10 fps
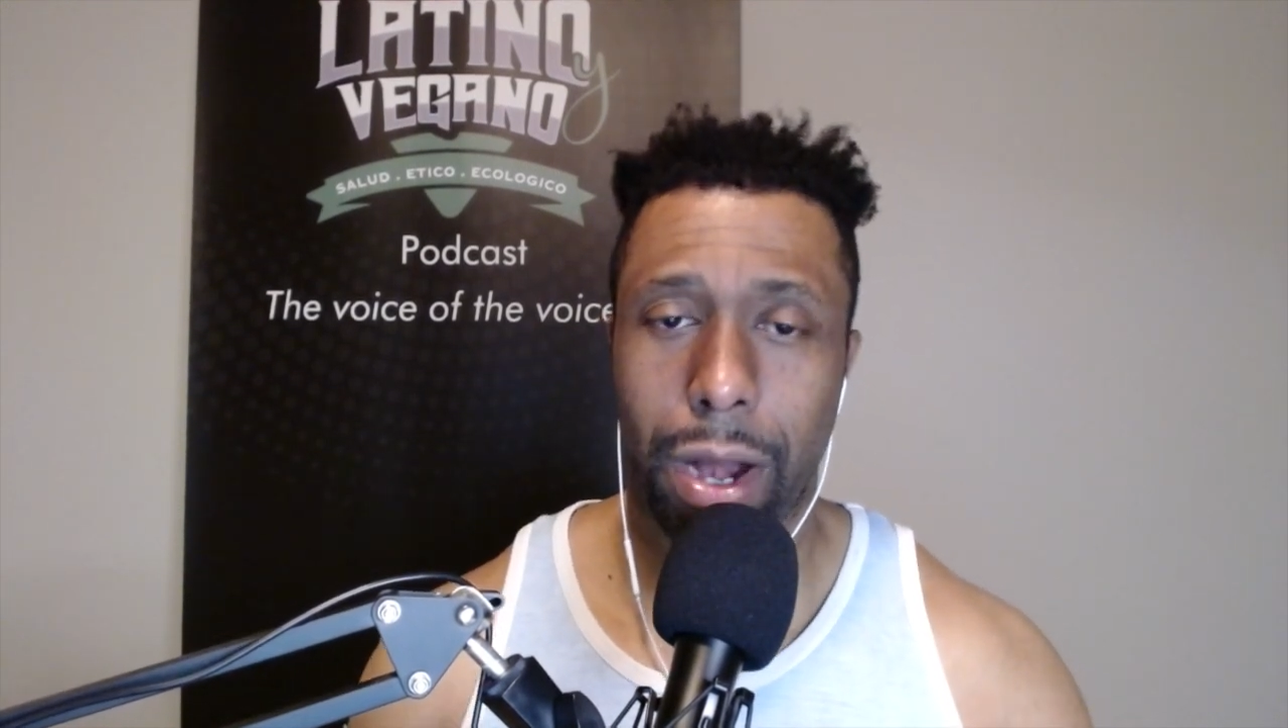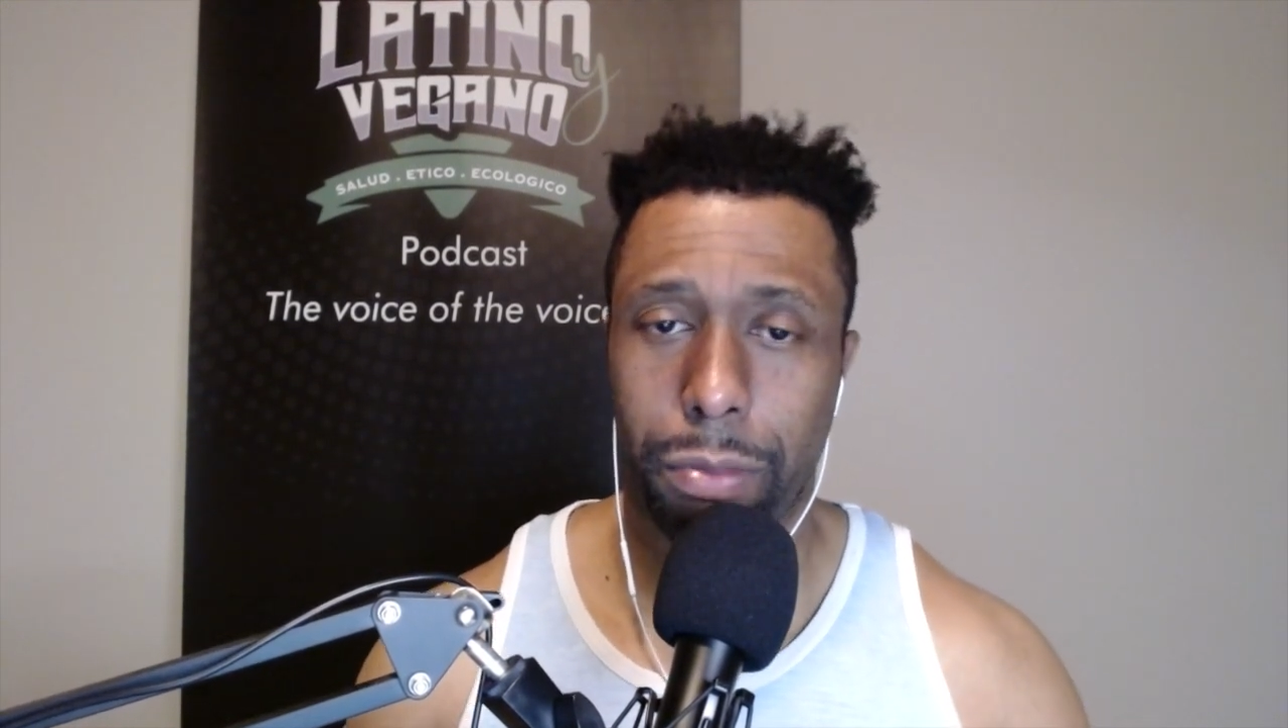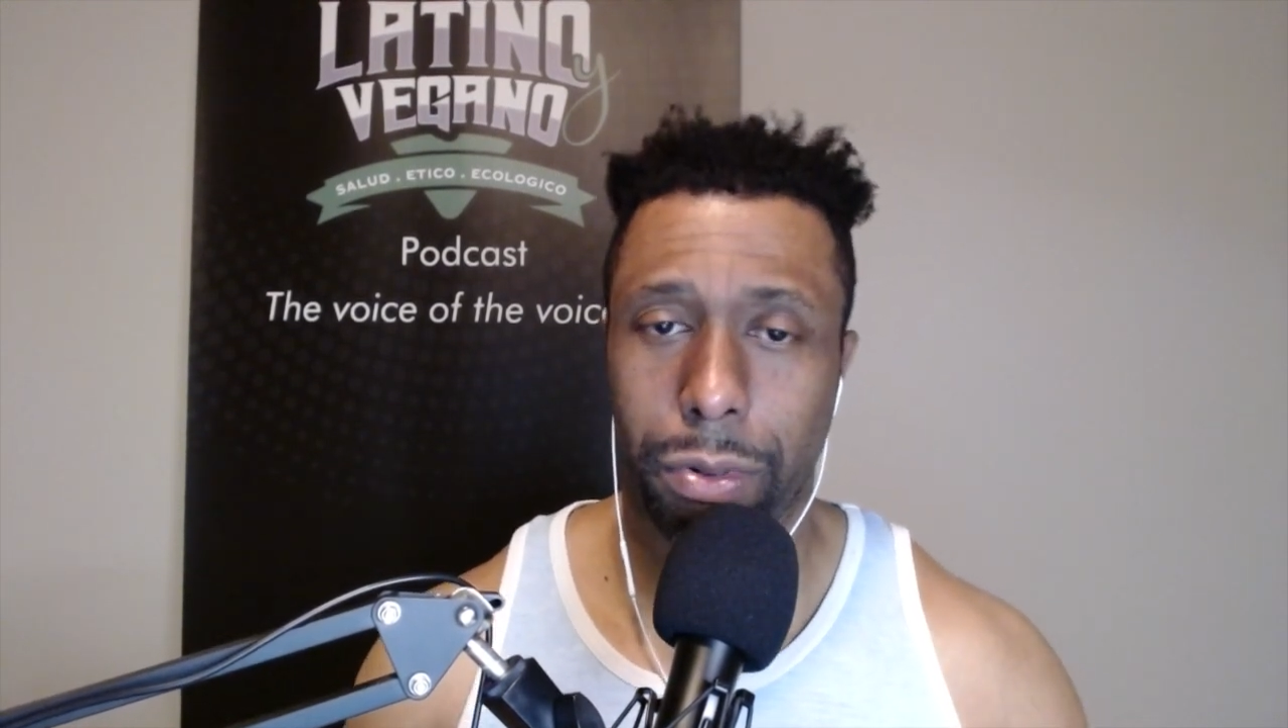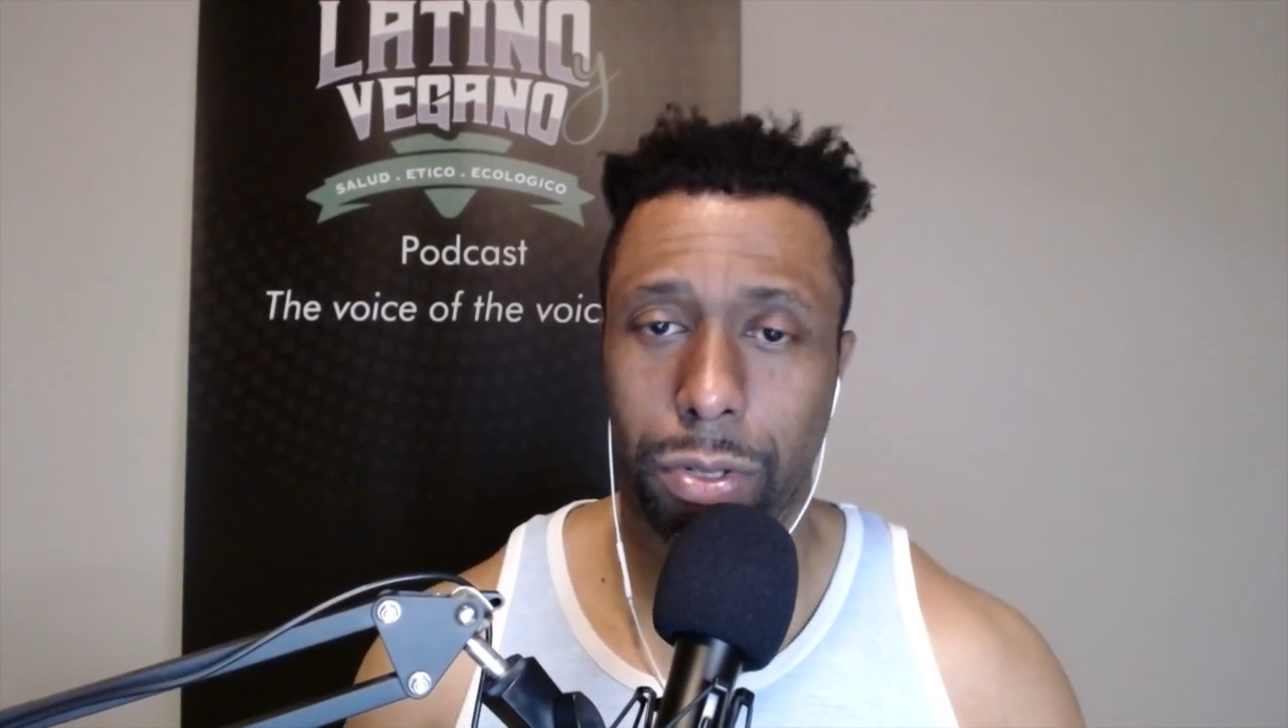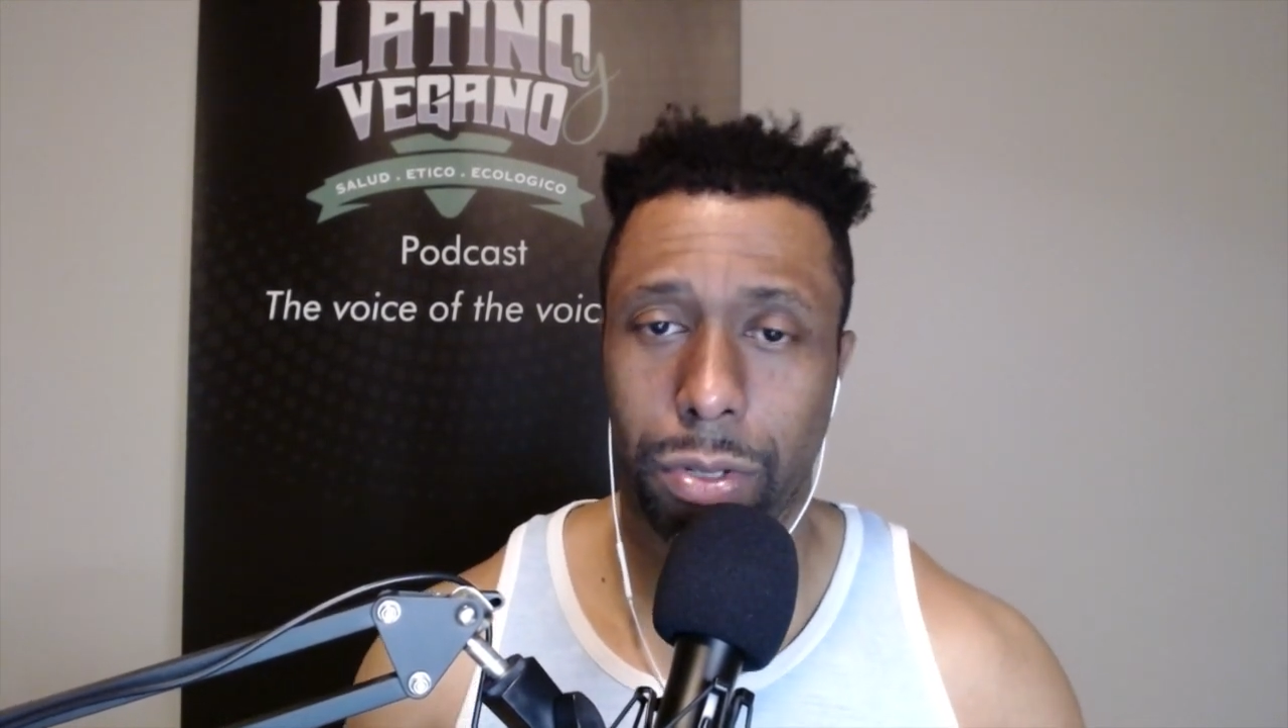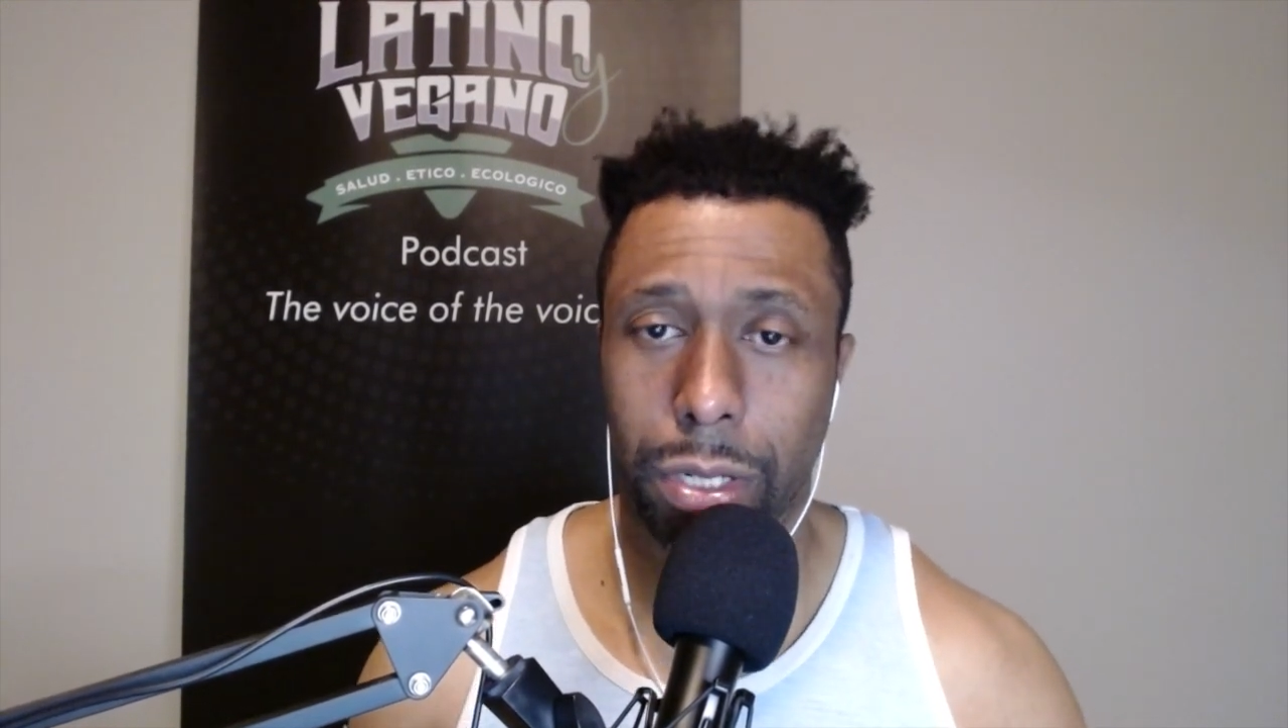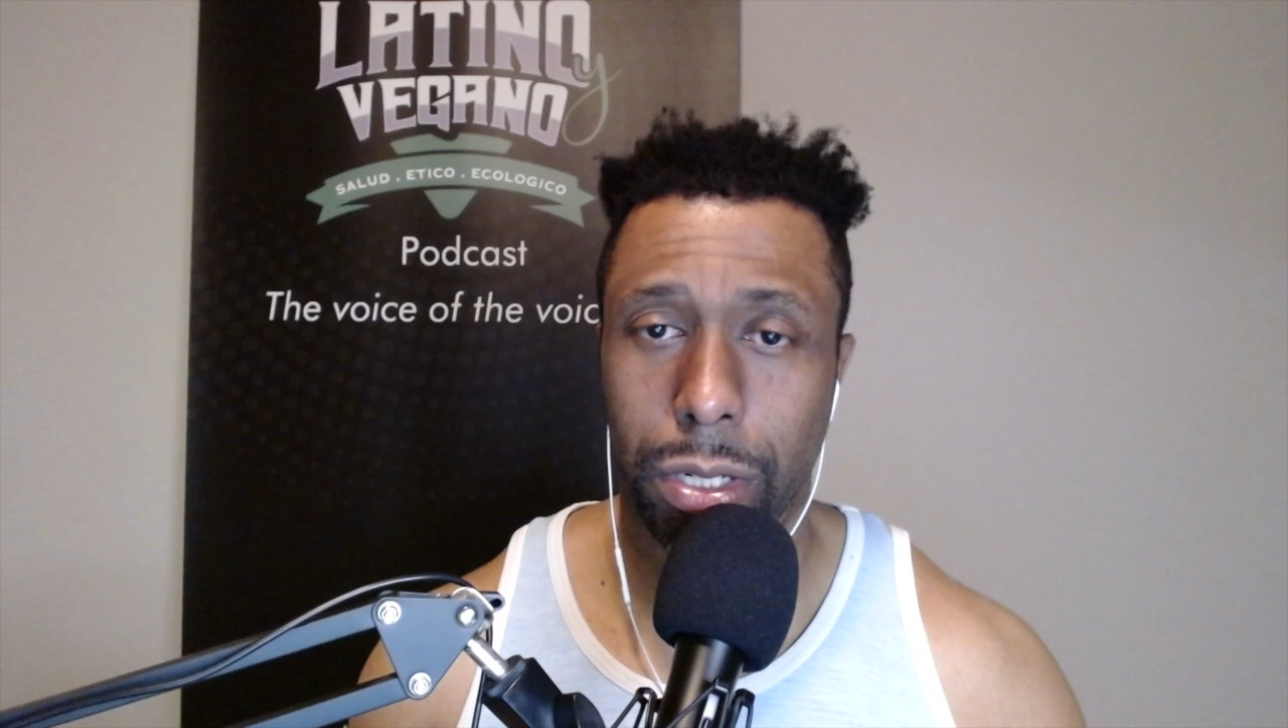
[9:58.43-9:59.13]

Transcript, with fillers: opportunity